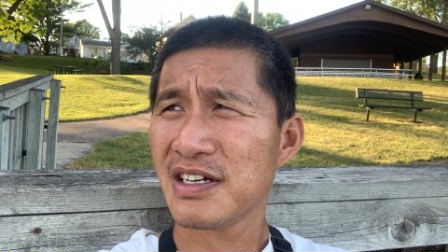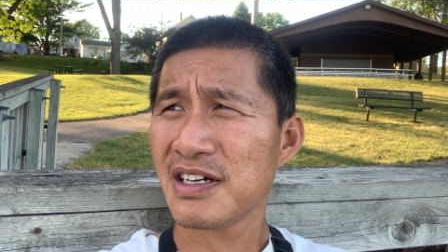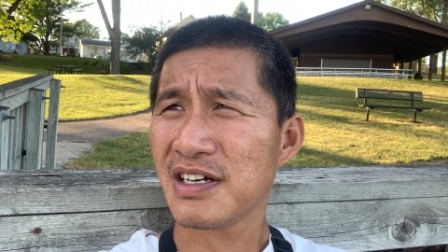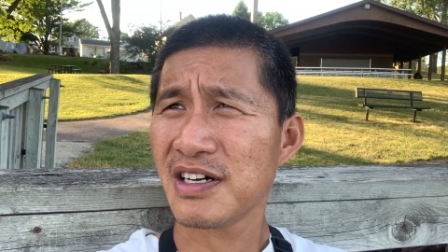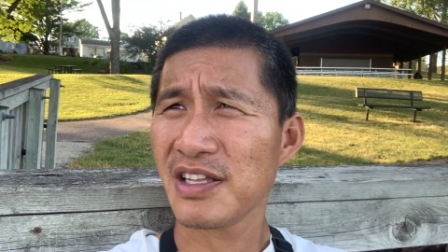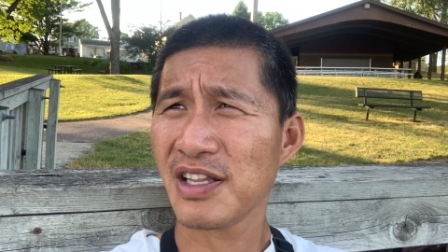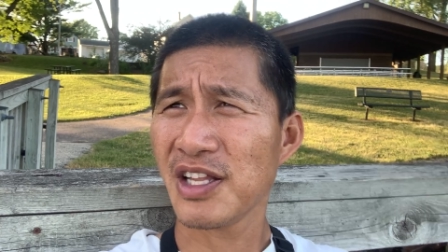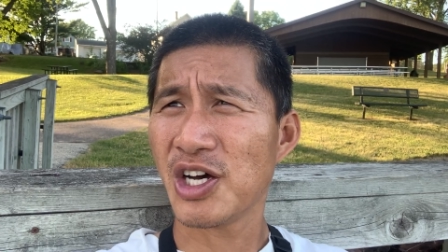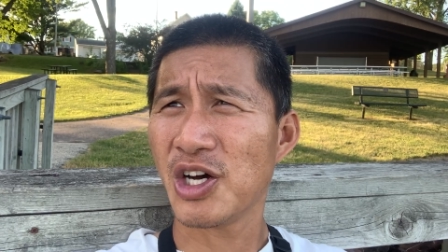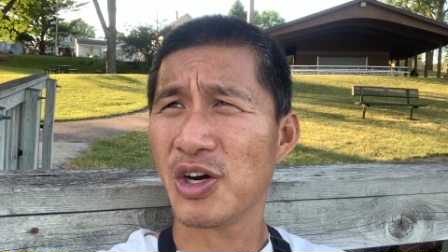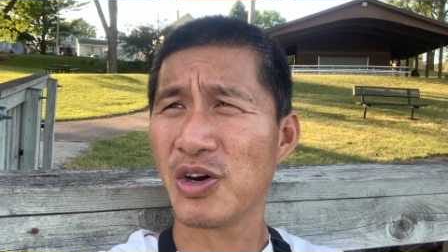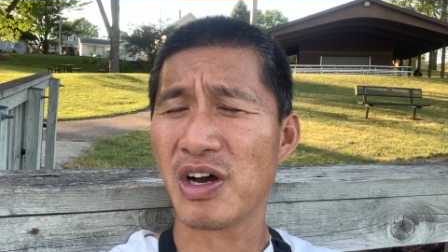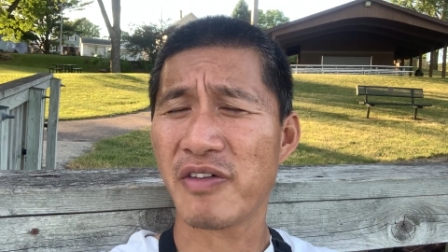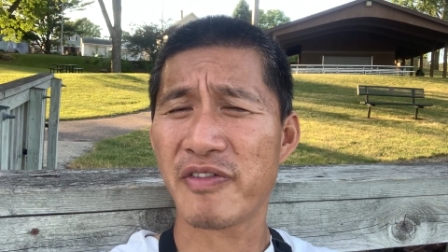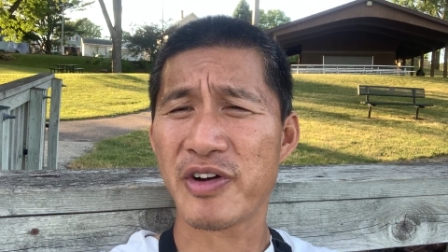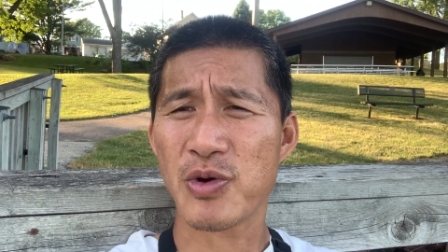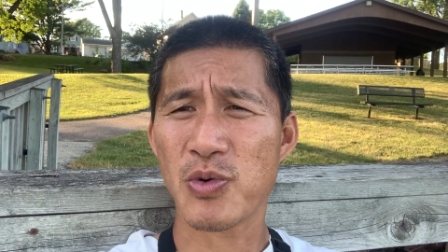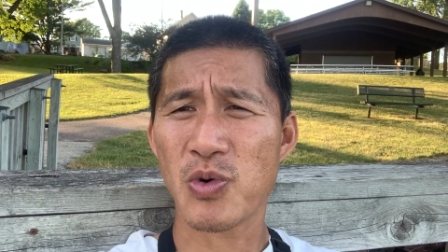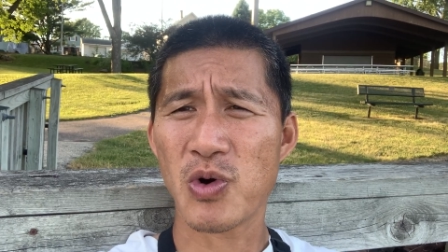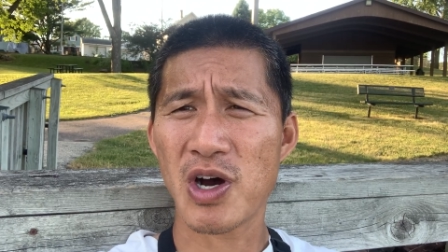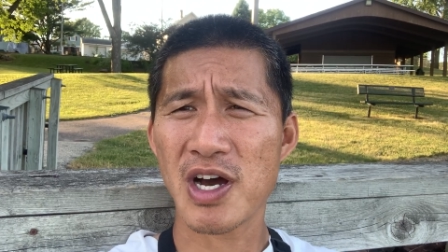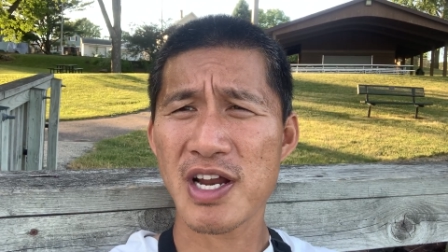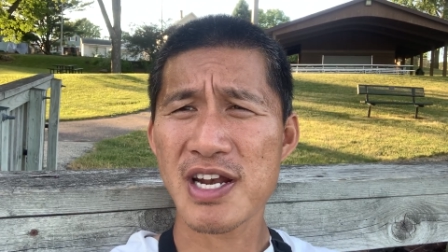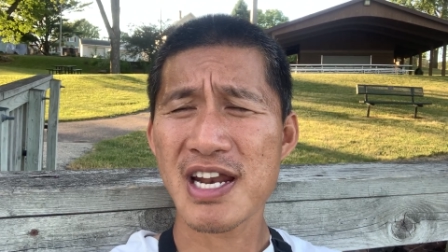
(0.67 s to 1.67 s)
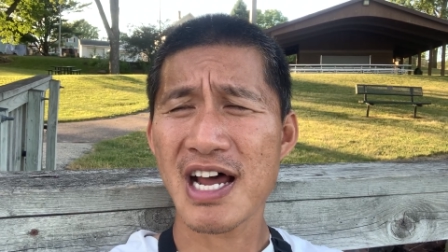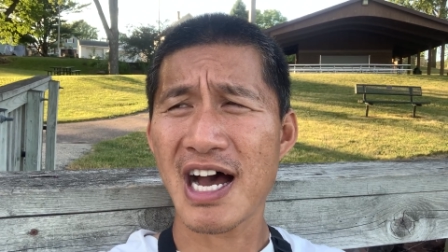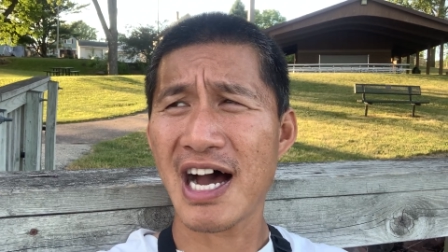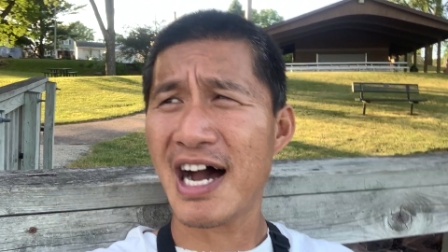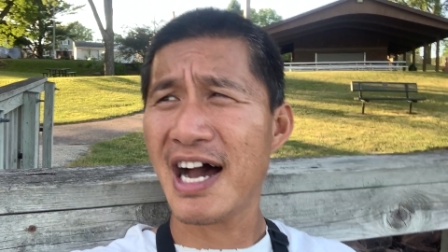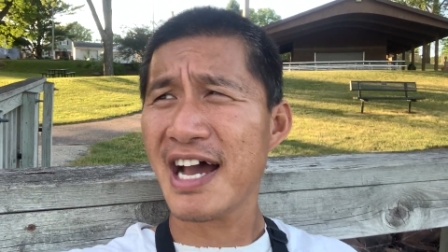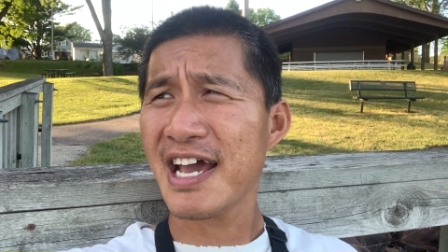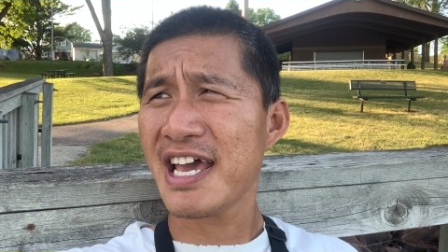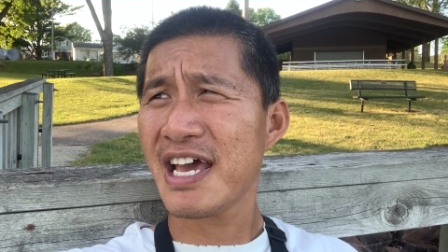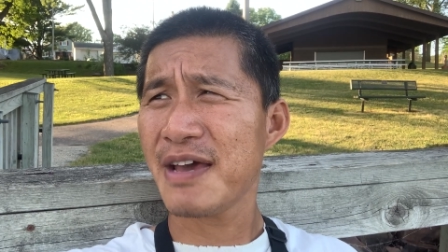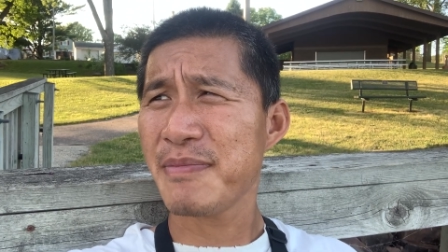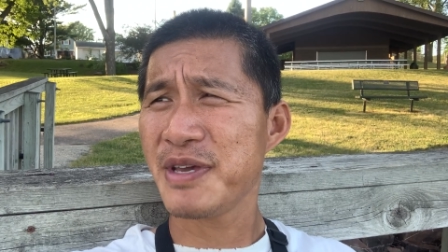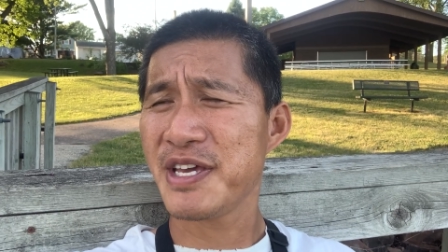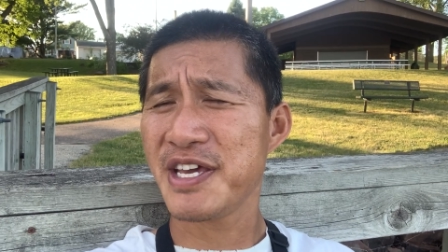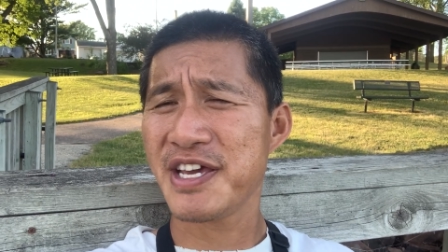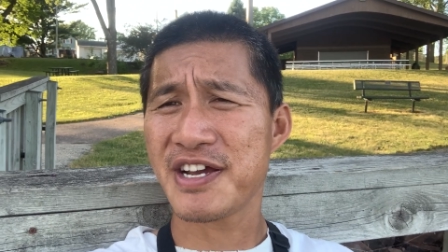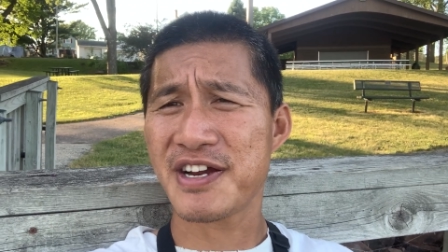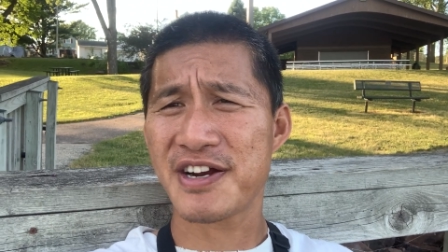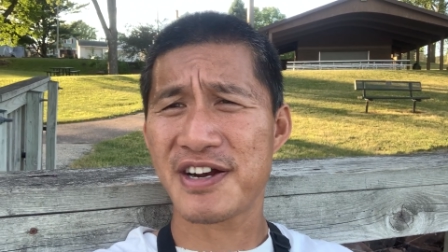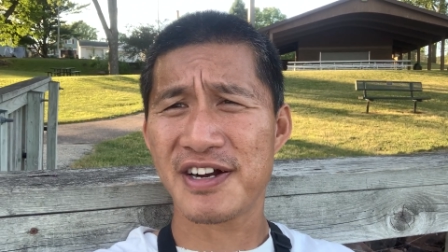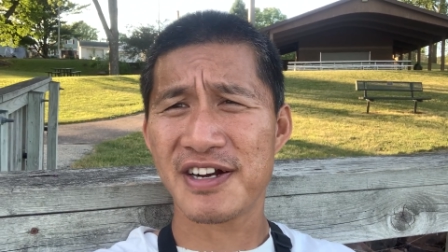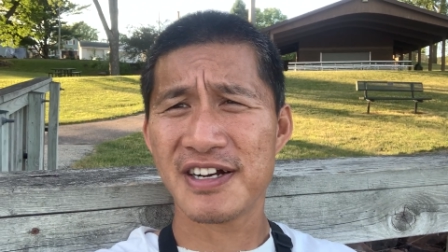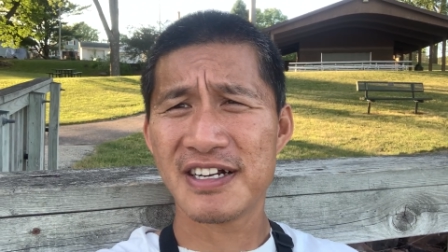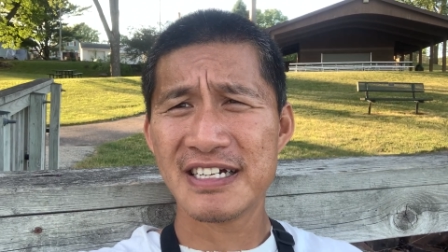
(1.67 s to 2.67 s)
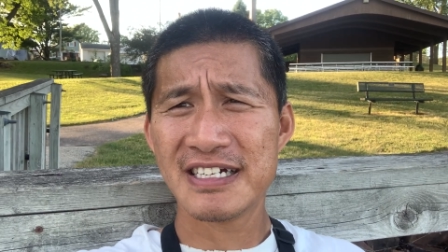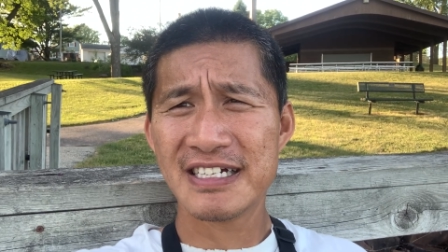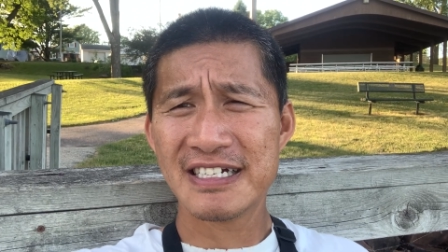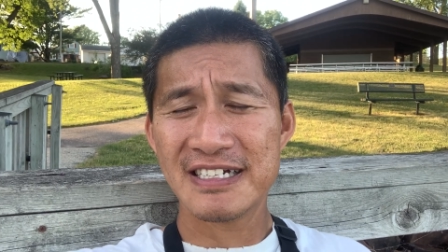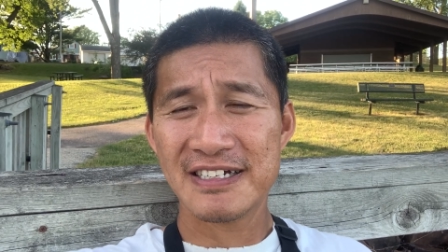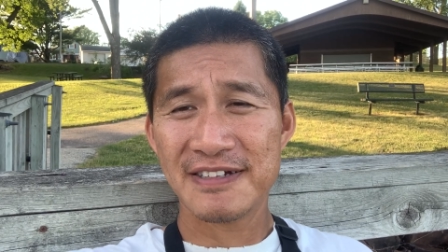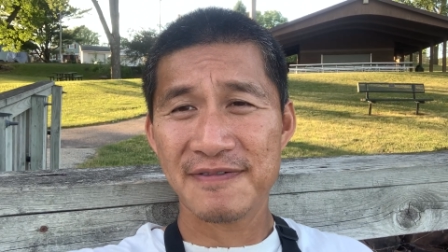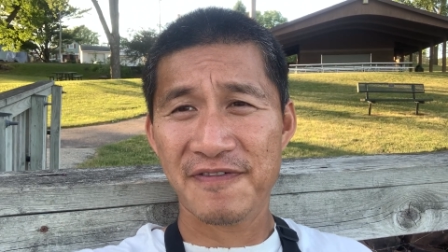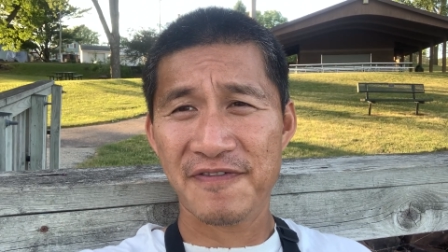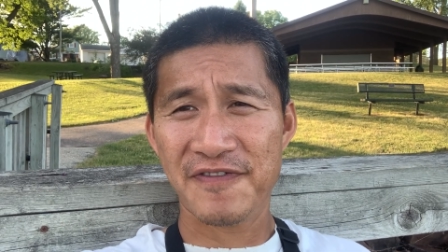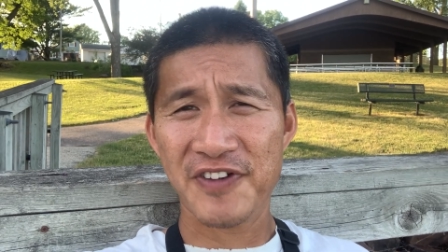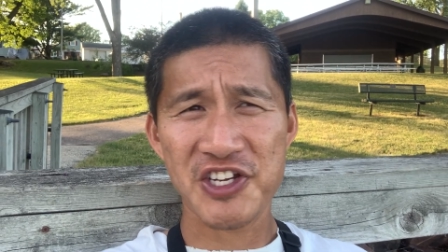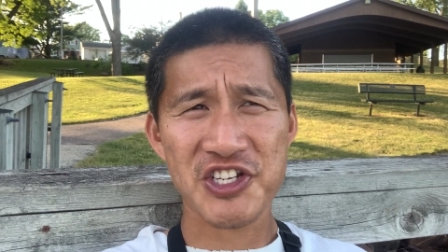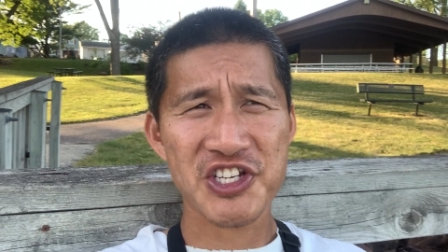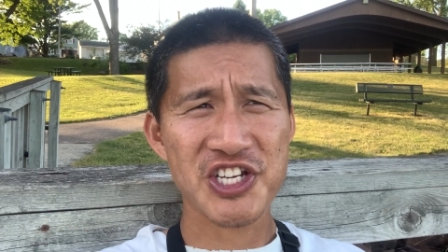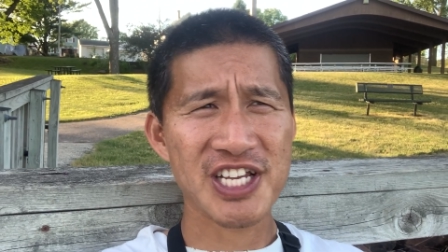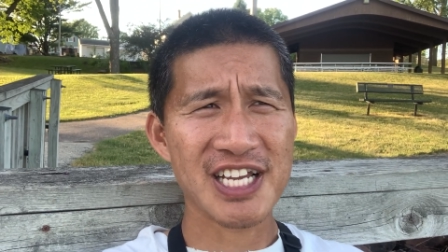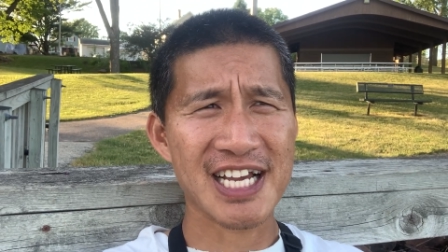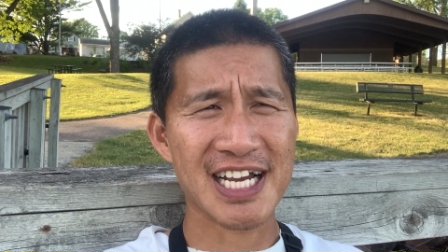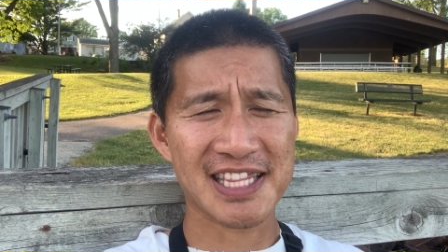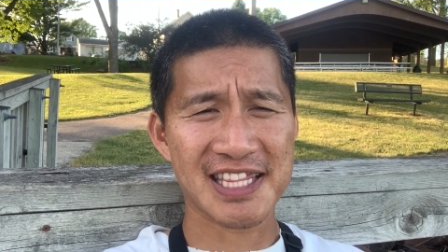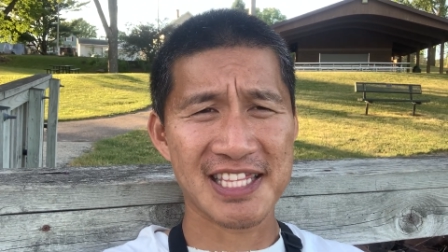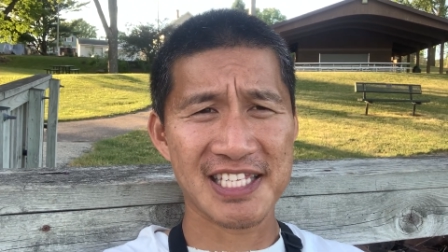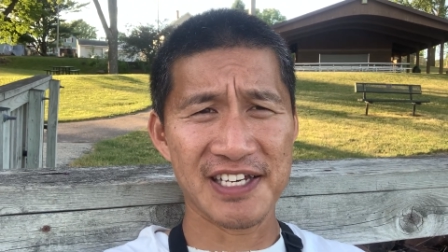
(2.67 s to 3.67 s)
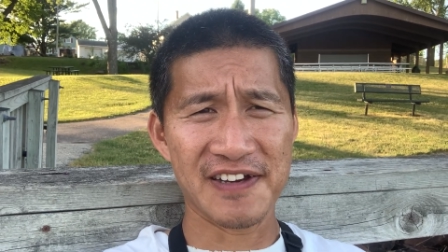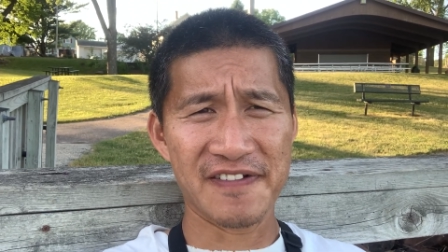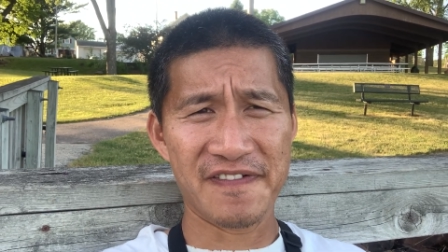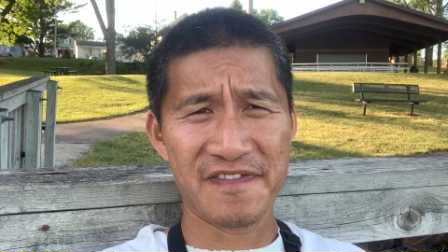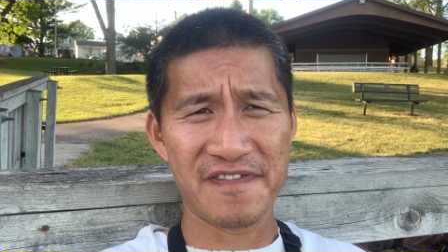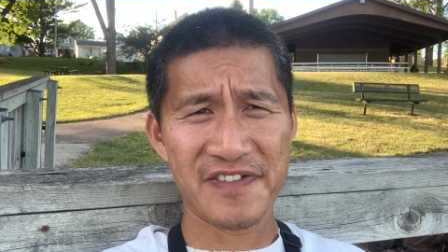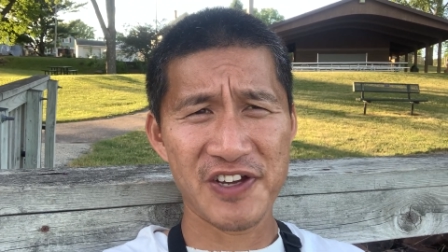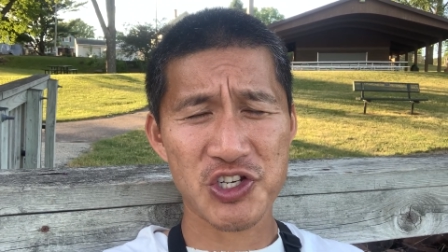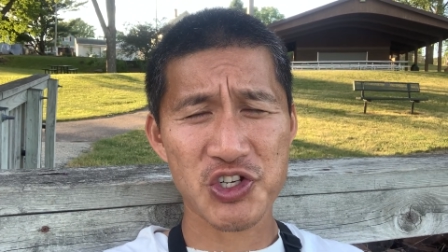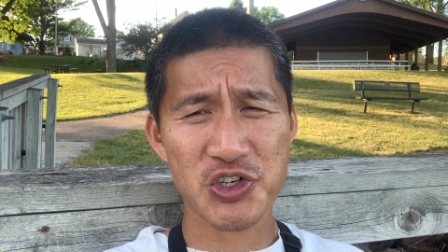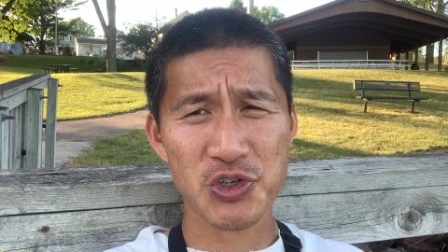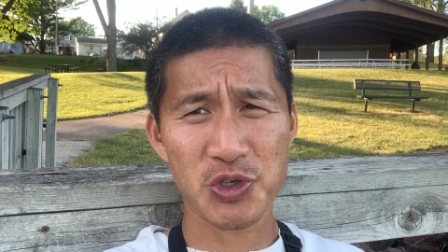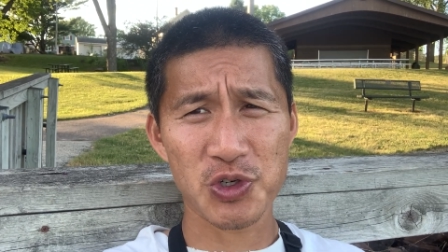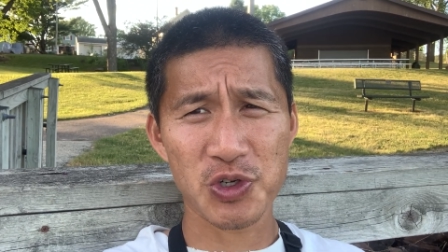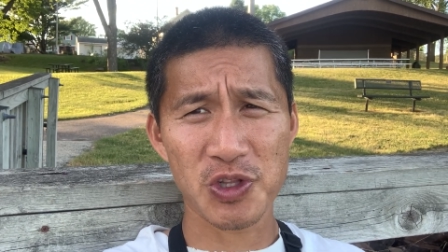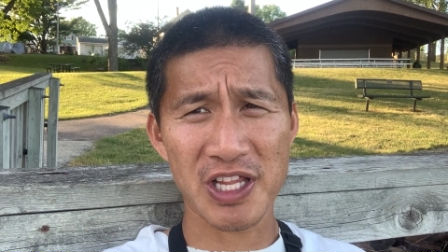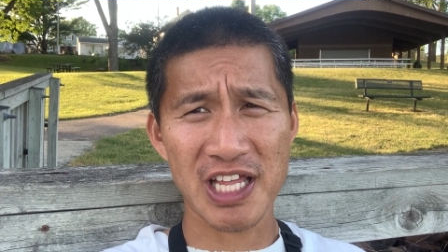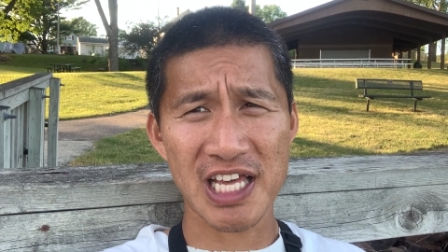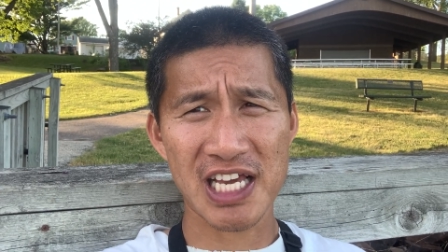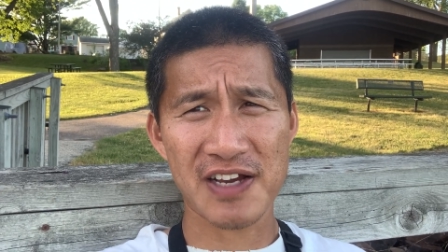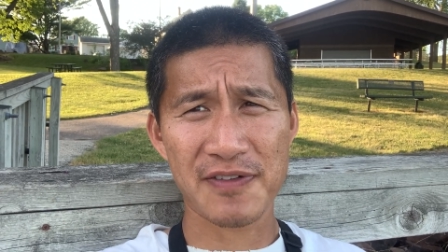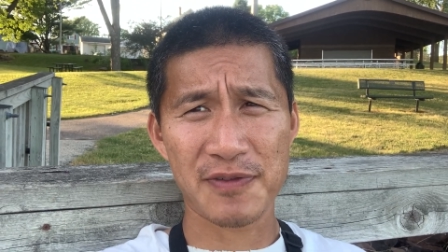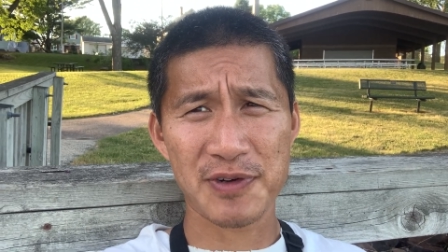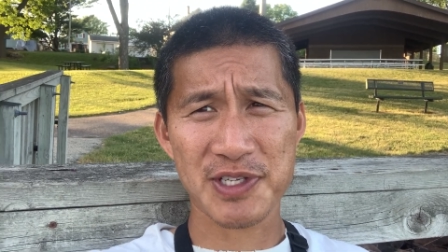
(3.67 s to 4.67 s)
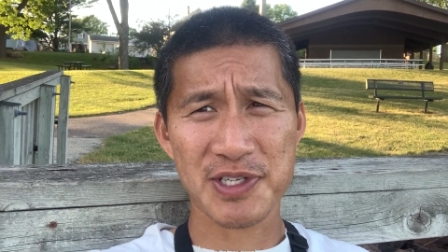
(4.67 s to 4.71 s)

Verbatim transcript: Hello everyone, I am here fishing at the official Lake of